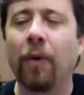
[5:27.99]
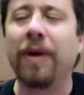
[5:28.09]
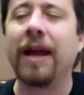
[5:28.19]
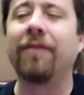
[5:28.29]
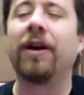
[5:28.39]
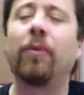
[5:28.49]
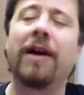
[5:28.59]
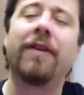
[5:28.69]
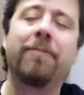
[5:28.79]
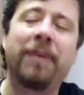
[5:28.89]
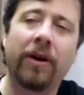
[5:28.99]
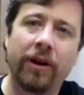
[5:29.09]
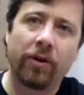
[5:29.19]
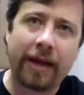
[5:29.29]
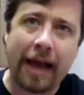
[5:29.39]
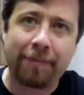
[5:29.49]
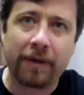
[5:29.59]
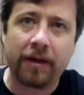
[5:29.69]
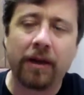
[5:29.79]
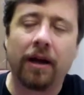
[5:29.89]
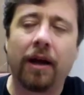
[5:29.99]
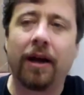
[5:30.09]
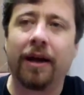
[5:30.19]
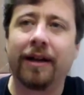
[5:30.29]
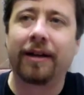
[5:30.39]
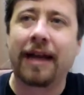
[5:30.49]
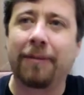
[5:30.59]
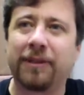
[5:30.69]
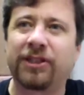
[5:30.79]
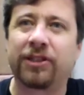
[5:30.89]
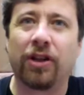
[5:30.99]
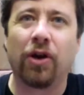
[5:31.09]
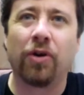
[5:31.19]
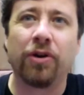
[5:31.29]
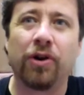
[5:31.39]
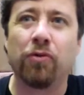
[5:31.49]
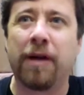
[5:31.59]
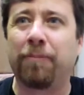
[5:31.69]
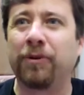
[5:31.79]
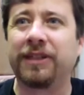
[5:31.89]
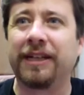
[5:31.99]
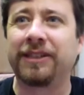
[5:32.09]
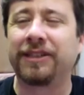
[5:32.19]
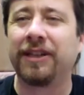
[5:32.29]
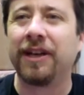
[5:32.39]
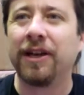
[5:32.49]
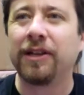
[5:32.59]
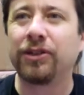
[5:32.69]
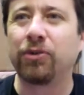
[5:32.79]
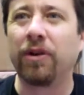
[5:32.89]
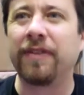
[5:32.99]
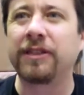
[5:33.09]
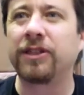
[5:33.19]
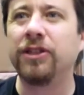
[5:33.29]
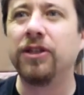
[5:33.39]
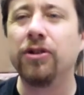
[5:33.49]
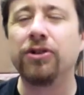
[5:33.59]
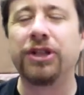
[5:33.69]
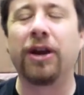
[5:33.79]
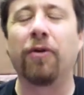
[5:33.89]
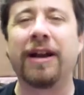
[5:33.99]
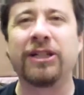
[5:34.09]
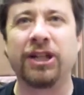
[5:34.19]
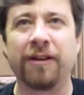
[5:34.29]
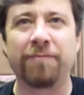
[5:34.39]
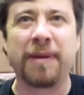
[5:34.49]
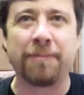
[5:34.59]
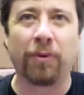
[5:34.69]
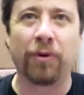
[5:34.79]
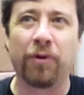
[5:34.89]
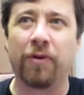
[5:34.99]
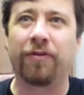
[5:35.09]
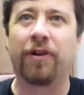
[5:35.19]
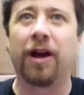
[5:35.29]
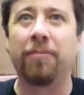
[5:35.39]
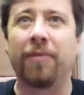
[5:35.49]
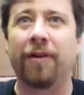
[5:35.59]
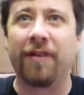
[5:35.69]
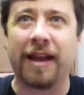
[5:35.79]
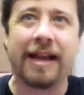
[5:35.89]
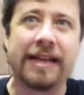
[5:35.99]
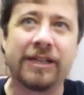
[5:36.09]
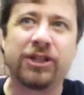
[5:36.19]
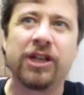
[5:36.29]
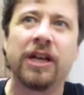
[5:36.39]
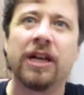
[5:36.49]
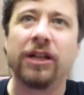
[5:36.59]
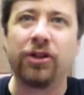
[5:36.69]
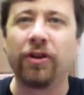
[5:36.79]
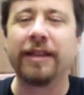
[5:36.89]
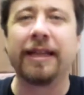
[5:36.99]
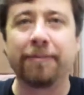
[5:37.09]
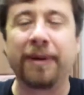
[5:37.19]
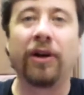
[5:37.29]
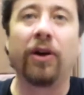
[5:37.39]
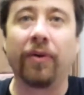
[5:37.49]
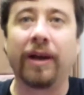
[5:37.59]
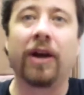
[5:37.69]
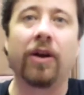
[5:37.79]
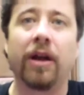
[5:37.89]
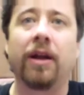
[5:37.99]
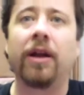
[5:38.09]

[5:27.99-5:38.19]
we have an Imperial captain, Captain Sloane, who represents sort of this new generation of people who have come of age during the Imperial era.